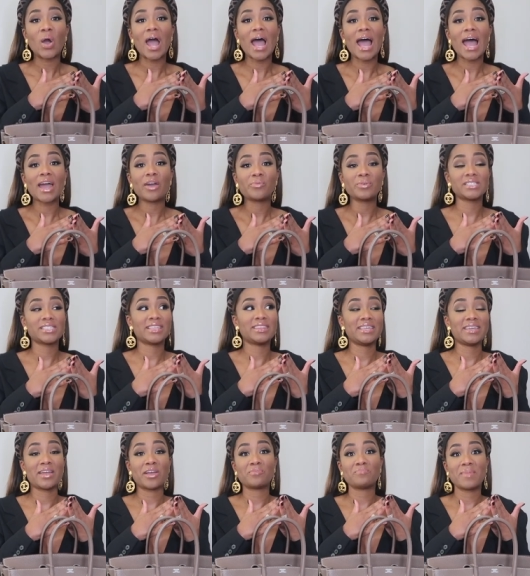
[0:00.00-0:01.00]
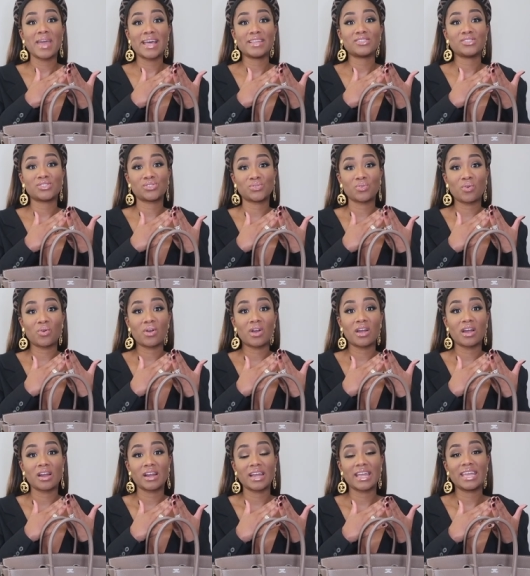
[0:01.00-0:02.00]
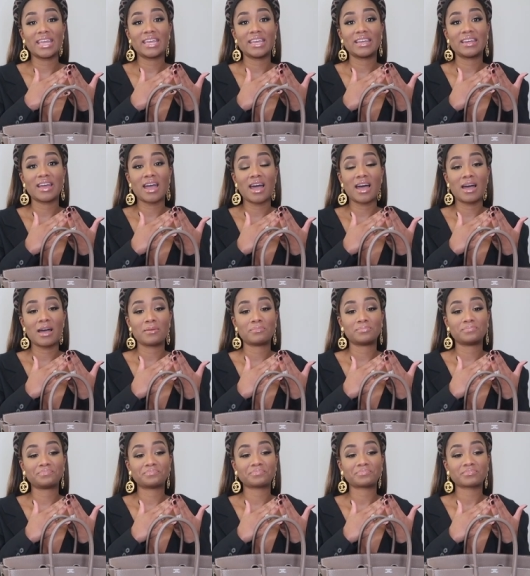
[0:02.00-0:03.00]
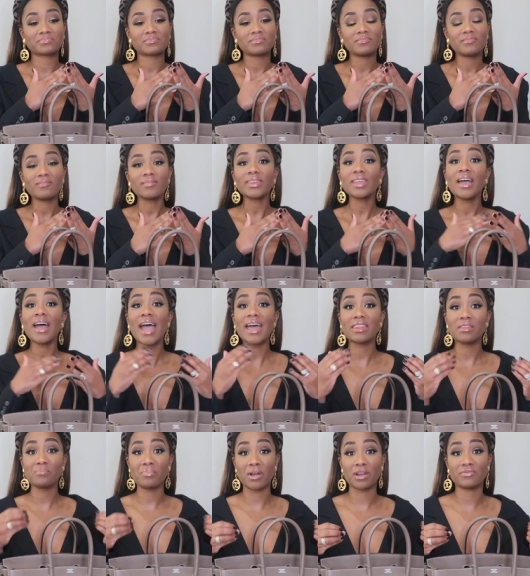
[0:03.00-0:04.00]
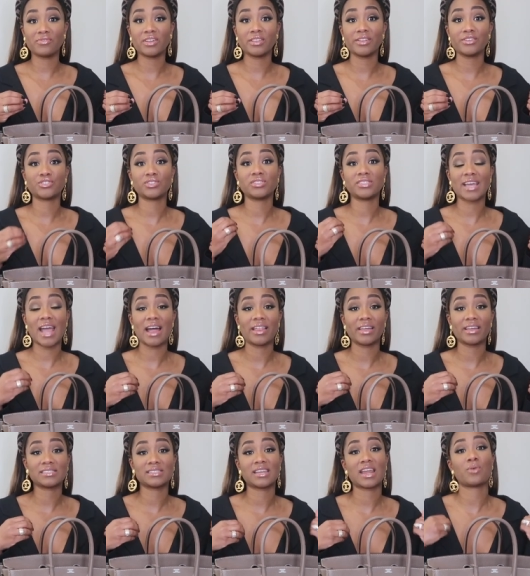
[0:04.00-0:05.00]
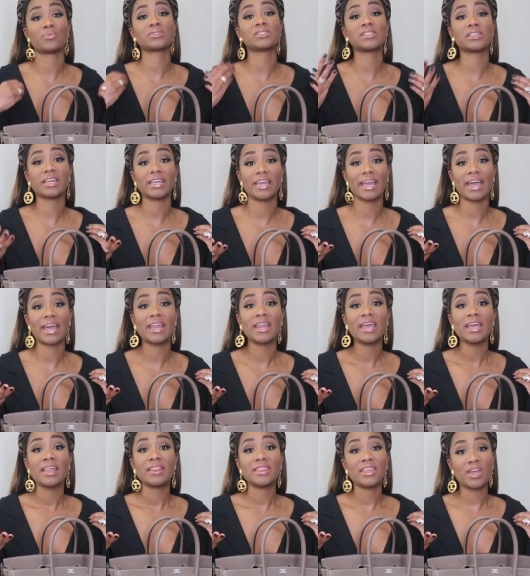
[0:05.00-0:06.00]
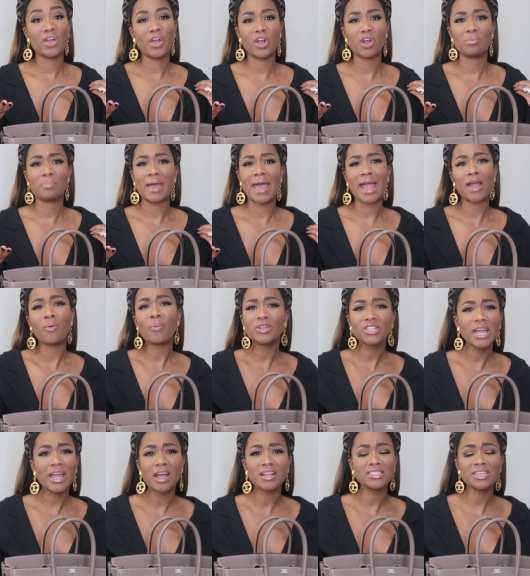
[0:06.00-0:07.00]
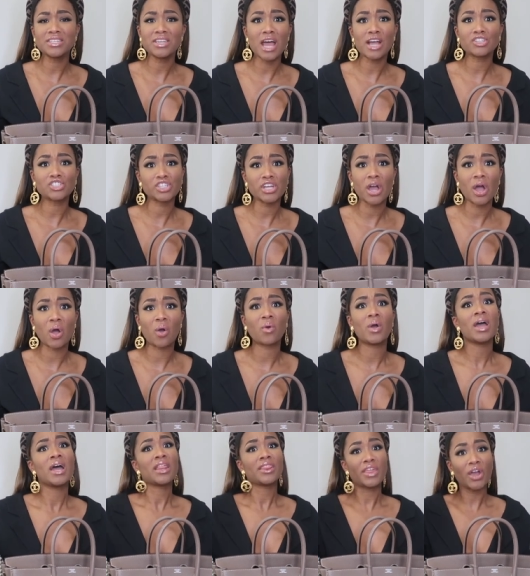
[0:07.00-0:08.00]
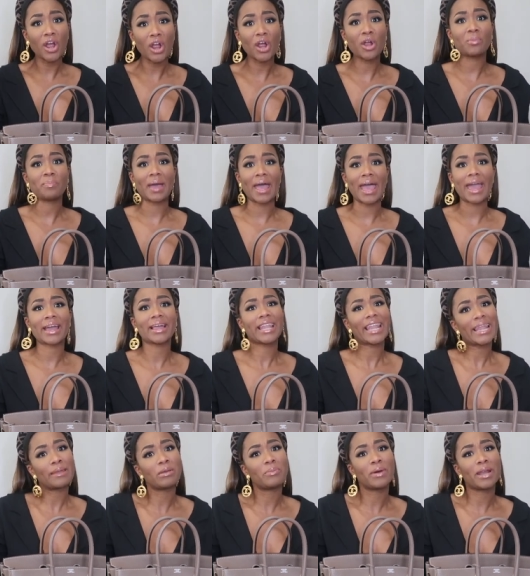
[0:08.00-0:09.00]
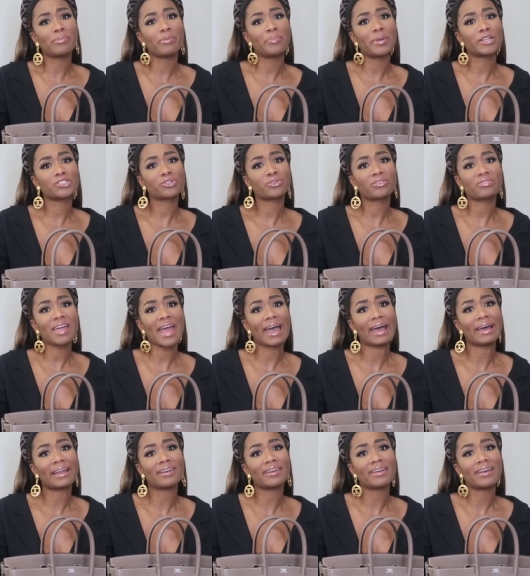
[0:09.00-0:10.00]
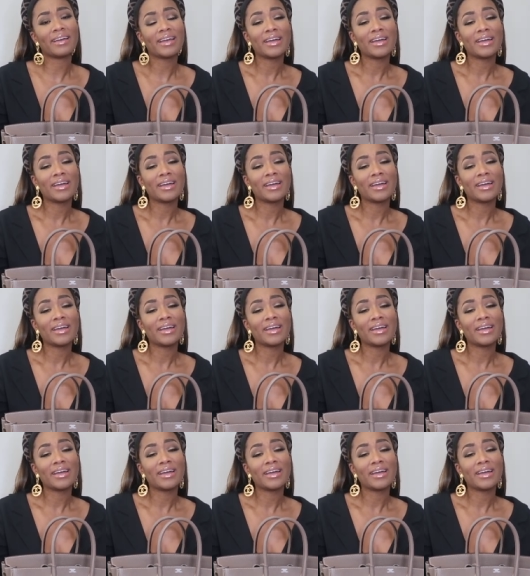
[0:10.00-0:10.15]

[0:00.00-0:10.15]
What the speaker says: I was at the Hermes store in Highland Park Village in Dallas, and I was looking at the Her bag, which did not show. The Her bag, let me put up a picture of that.